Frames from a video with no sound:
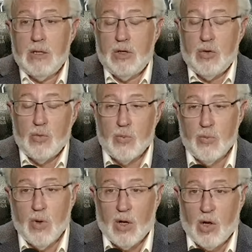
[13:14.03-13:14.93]
you
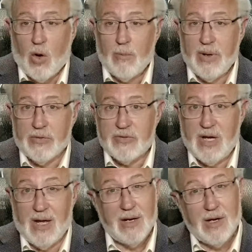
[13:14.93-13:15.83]
alarm bells
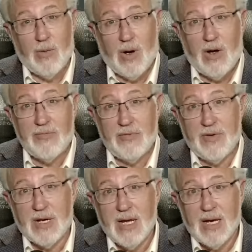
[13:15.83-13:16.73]
kind of go off if
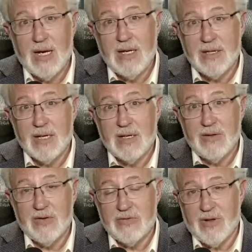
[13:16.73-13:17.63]
you get anything
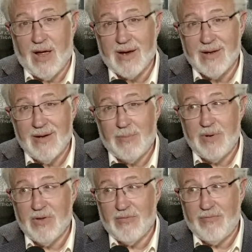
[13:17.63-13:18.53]
that's like
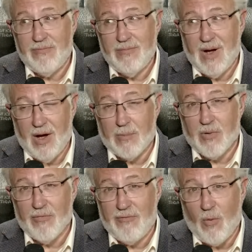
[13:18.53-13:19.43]
up in the
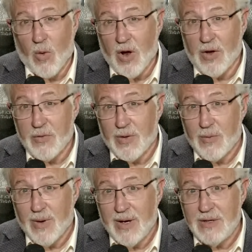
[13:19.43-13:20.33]
upper four
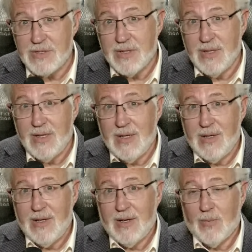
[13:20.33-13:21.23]
hundred range.
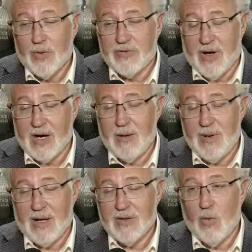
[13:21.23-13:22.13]
We're talking
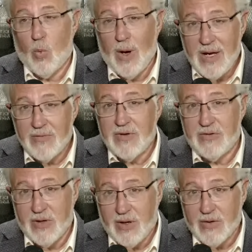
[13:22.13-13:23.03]
about the weight of
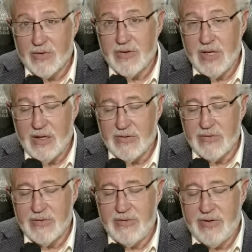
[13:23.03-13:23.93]
these lungs
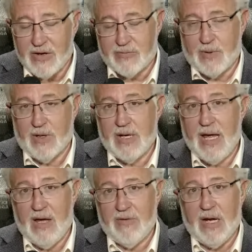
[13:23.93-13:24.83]
is desperately
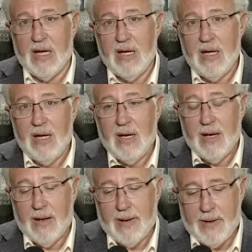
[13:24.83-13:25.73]
heavy.
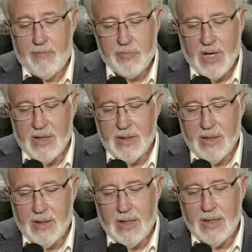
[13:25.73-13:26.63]
Um,
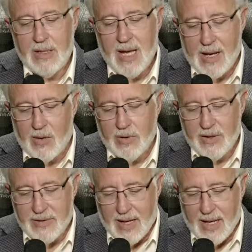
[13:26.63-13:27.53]
and not
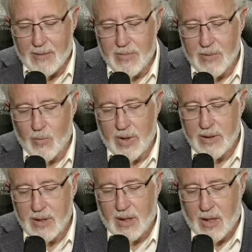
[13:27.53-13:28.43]
only that, but
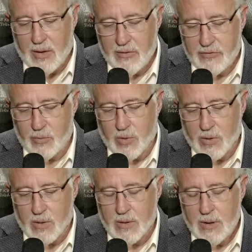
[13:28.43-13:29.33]
when the lungs
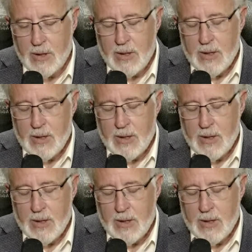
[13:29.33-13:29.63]
were